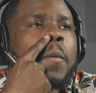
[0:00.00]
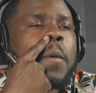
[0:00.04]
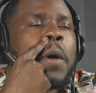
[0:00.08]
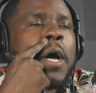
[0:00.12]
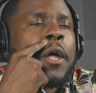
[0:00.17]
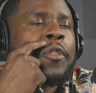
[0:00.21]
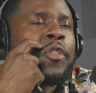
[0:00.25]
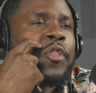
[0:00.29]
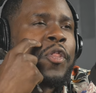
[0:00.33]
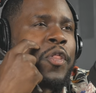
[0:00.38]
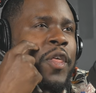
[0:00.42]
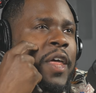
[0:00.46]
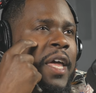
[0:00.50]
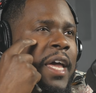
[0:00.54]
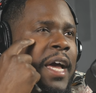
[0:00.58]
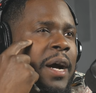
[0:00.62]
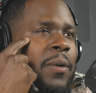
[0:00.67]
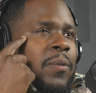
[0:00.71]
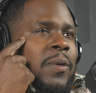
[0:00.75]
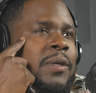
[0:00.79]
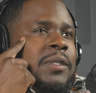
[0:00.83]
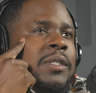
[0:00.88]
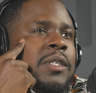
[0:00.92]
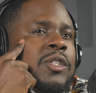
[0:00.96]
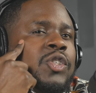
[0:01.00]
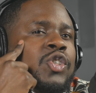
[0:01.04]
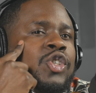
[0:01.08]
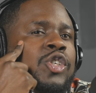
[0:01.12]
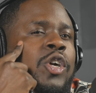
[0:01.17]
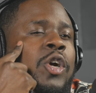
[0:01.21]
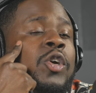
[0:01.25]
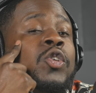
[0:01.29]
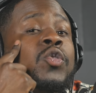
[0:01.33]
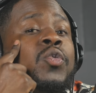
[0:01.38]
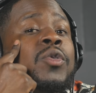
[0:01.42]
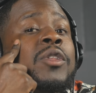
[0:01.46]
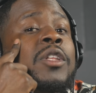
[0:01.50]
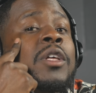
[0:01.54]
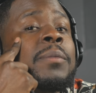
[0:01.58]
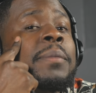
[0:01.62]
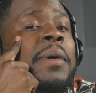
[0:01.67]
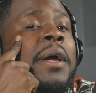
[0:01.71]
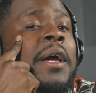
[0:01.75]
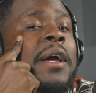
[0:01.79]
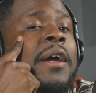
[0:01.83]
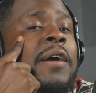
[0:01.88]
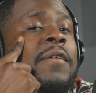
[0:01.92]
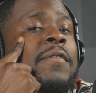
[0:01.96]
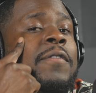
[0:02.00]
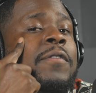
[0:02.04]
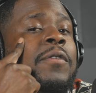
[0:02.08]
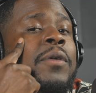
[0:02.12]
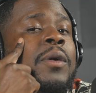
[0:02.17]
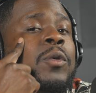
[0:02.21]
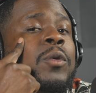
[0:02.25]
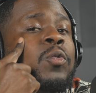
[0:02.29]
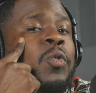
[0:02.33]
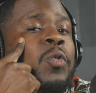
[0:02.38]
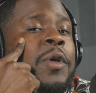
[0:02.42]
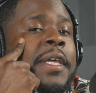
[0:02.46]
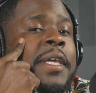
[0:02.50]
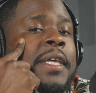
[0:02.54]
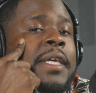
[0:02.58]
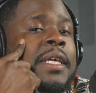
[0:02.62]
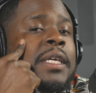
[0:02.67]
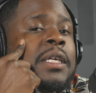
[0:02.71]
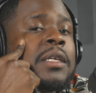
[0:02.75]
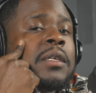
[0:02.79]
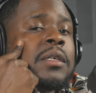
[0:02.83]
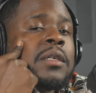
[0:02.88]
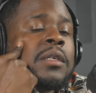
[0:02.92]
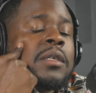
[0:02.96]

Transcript: I think I went to church with them every week.